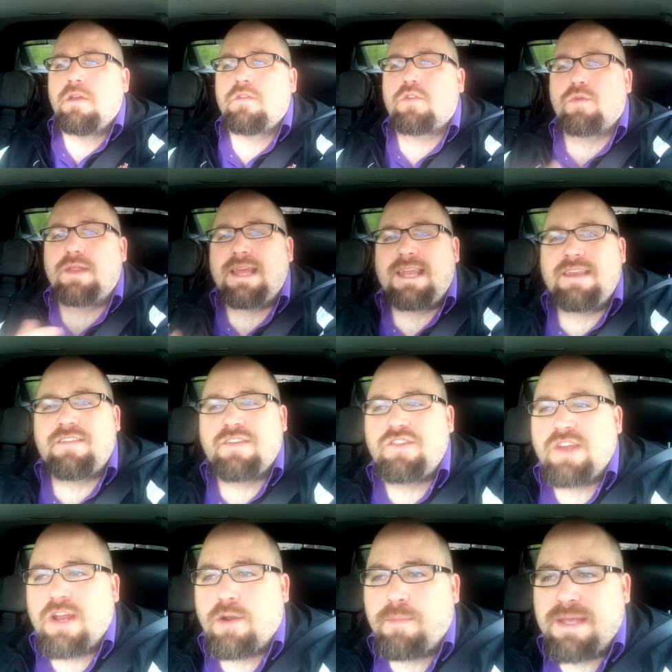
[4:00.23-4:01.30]
So ladies and
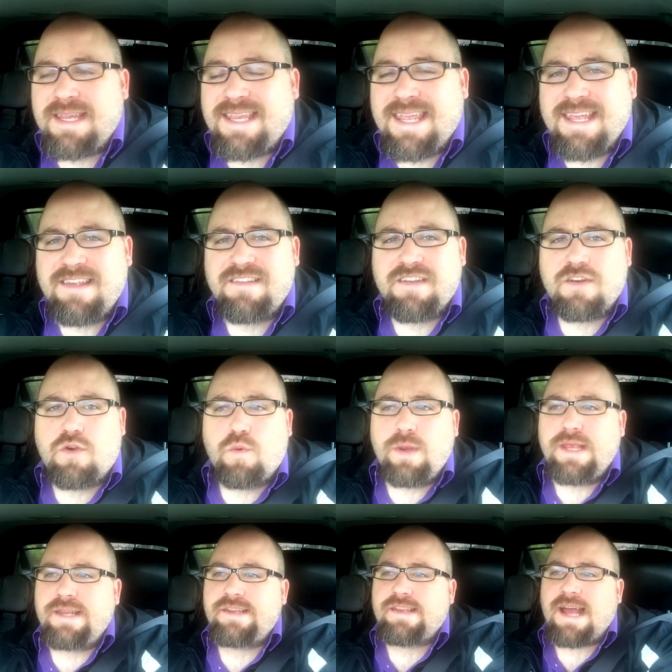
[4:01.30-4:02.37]
gentlemen, kings and
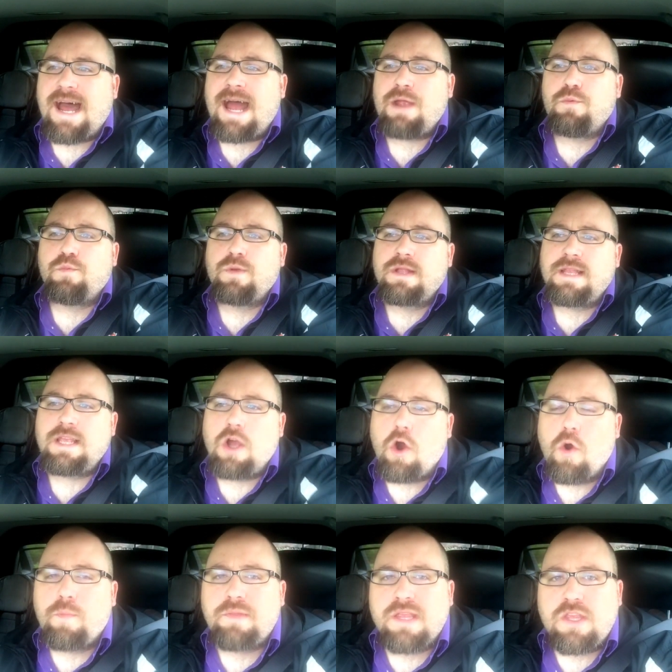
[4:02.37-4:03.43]
queens, I really
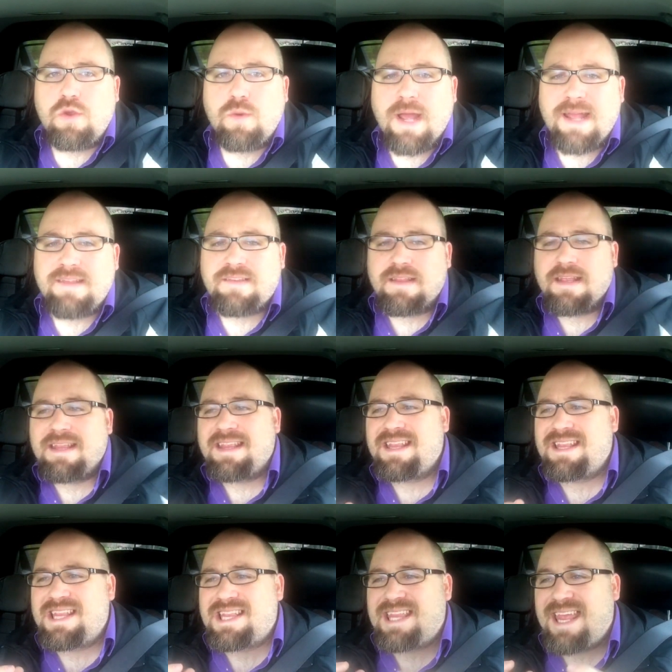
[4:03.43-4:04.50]
hope that you guys
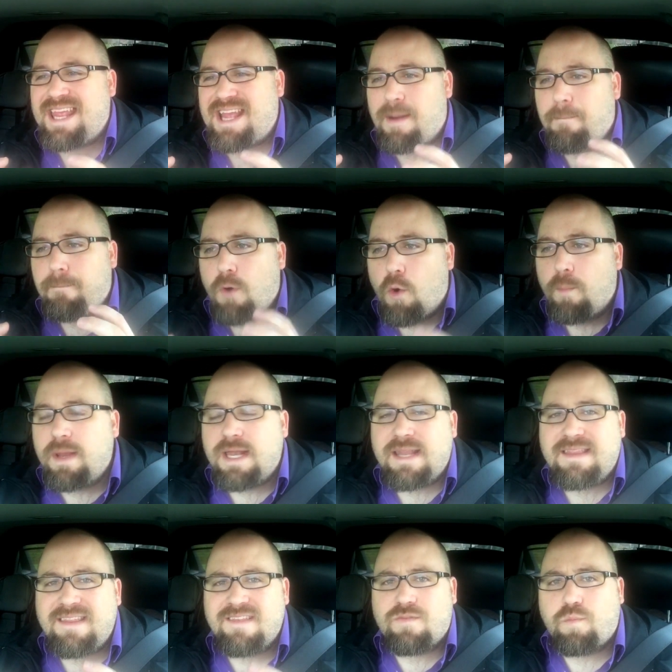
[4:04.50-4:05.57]
take a
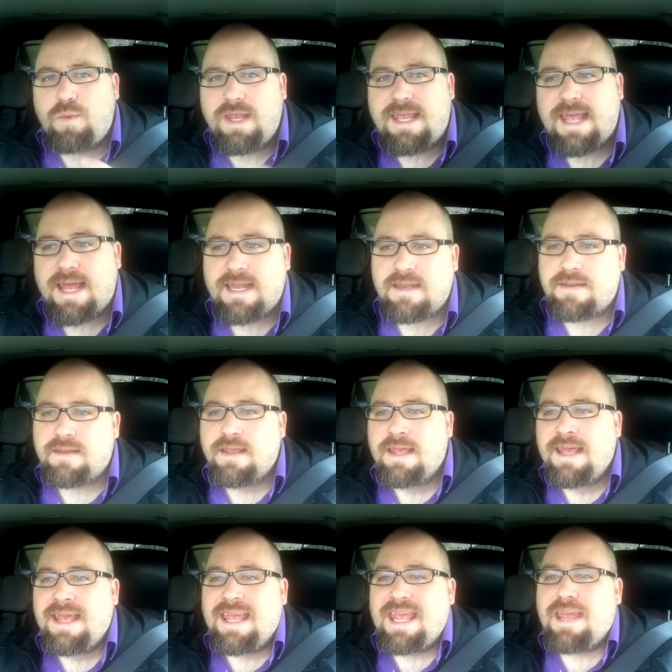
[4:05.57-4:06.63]
moment this weekend.
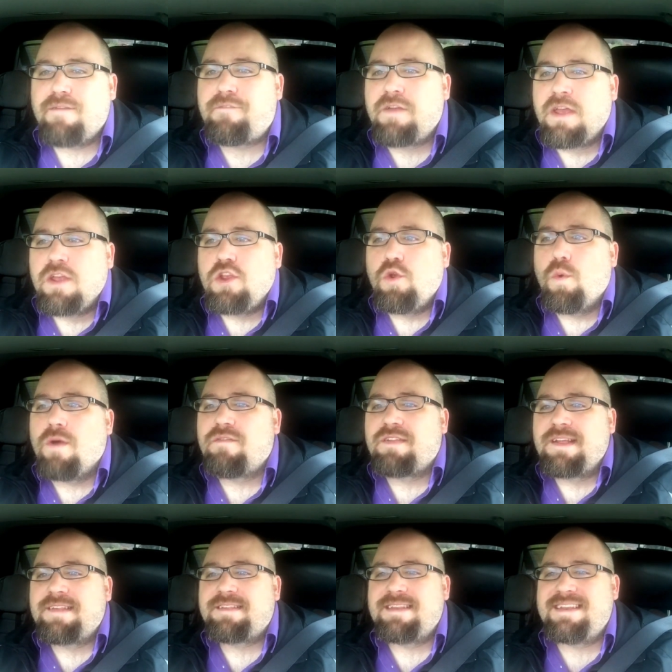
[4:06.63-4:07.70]
If you have
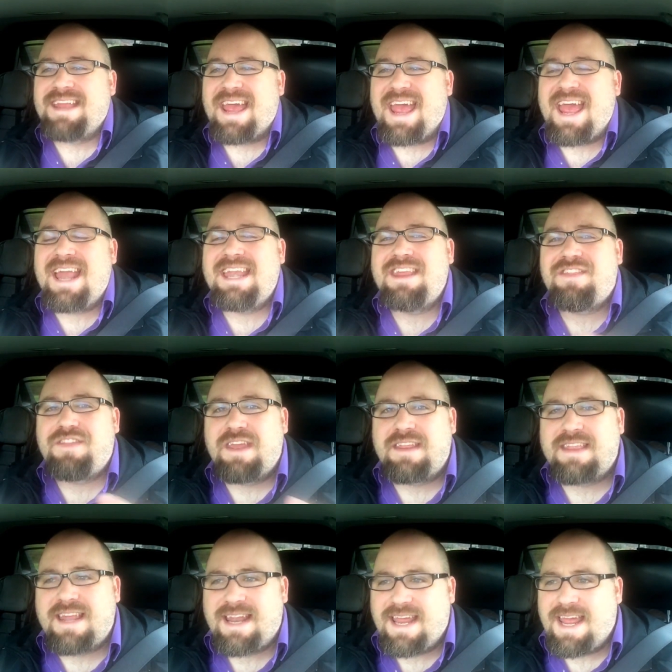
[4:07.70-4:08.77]
listened to anything
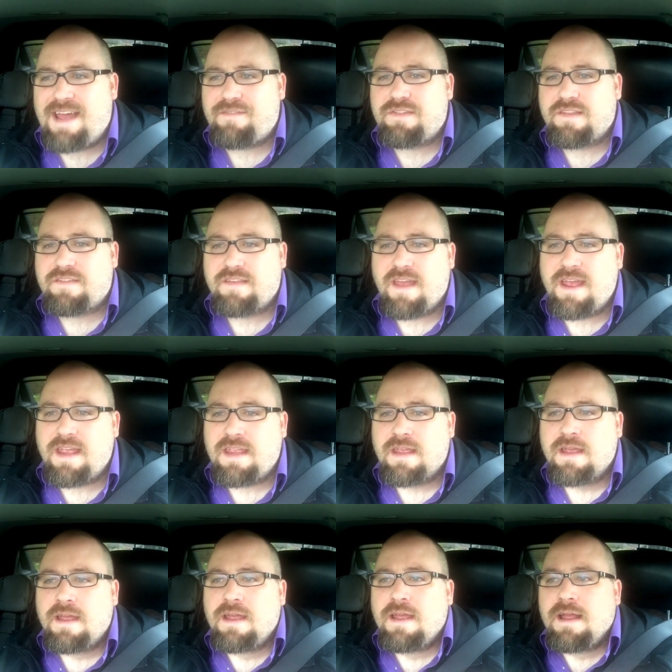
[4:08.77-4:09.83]
that I have to say,
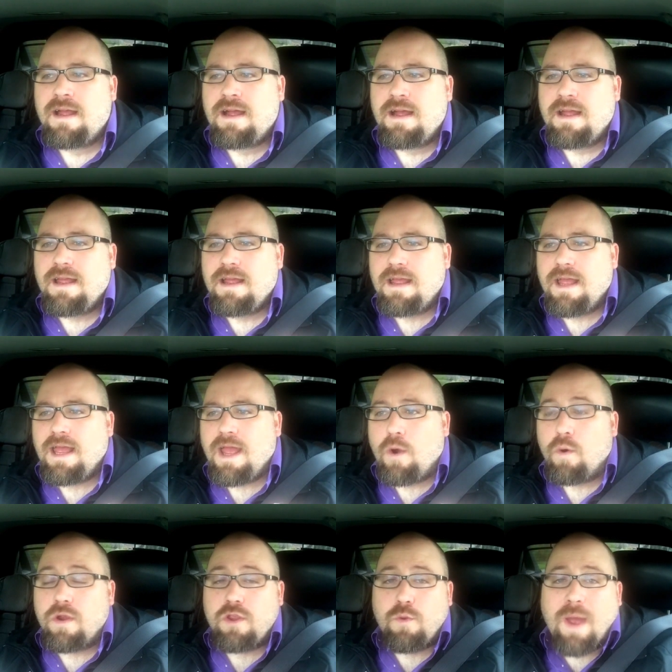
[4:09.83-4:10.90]

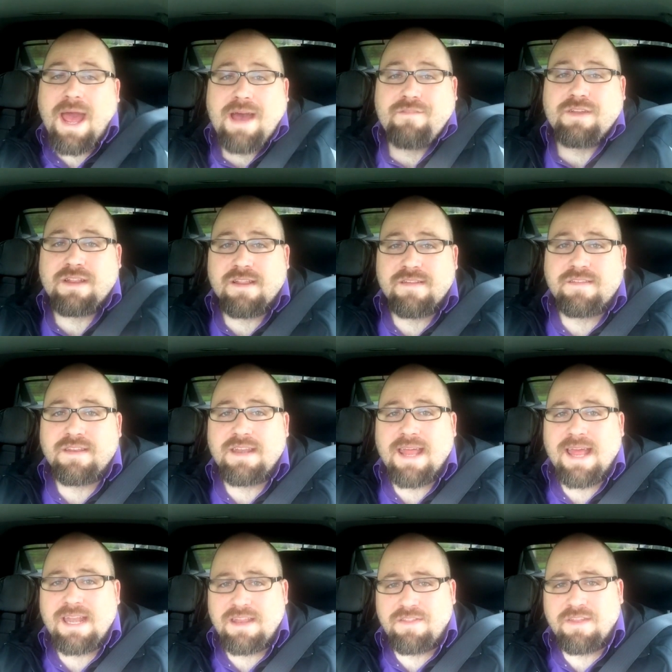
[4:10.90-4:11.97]
or you haven't listened
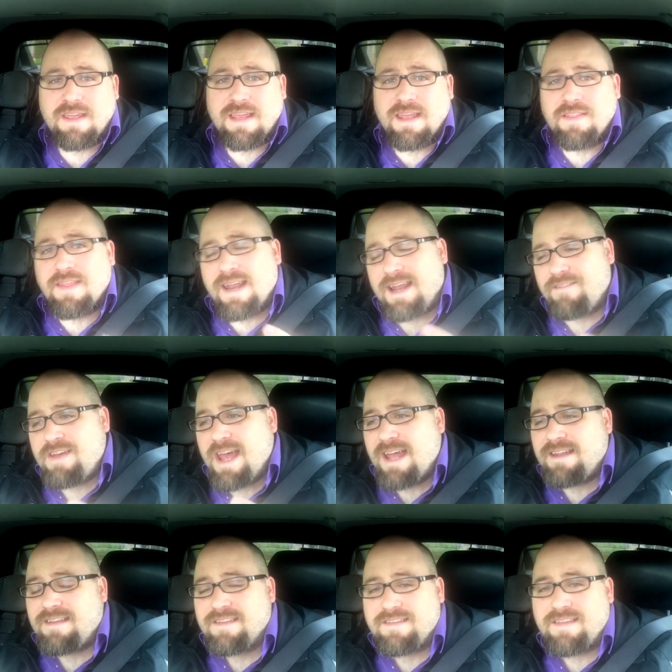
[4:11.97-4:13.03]
to anything that I've
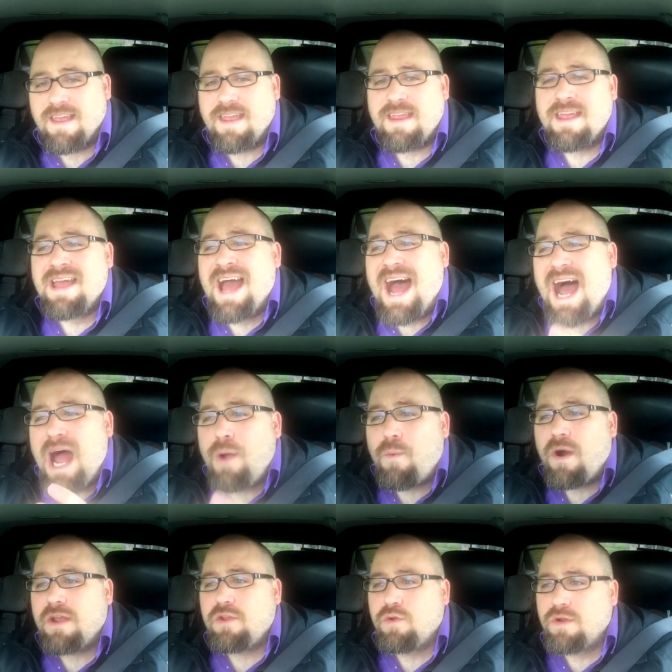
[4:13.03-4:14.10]
had to say, I
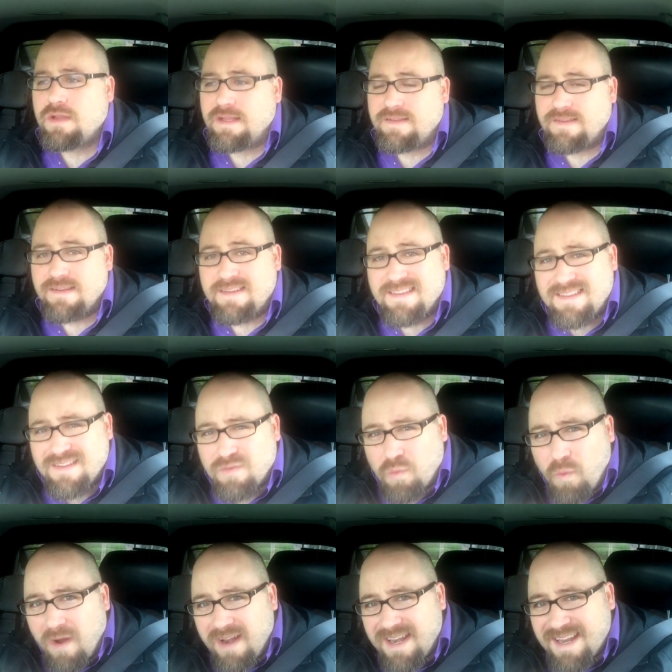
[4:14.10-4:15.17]
want you to listen to this
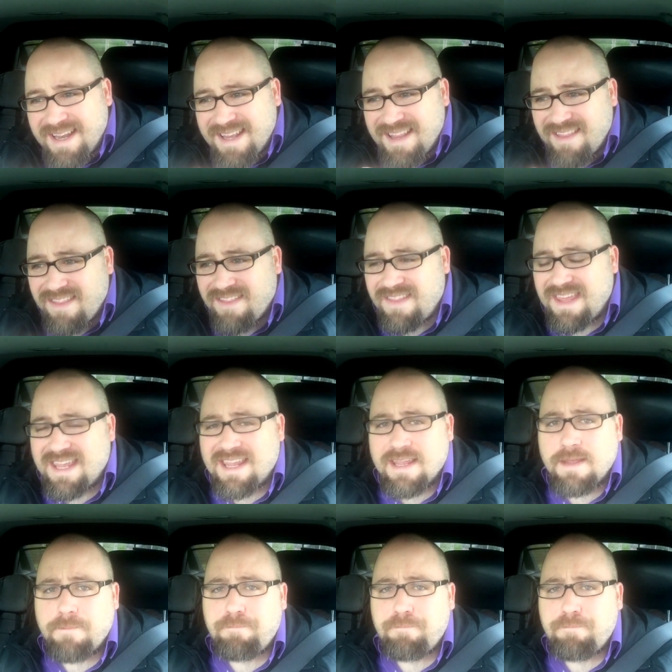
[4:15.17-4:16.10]
one thing.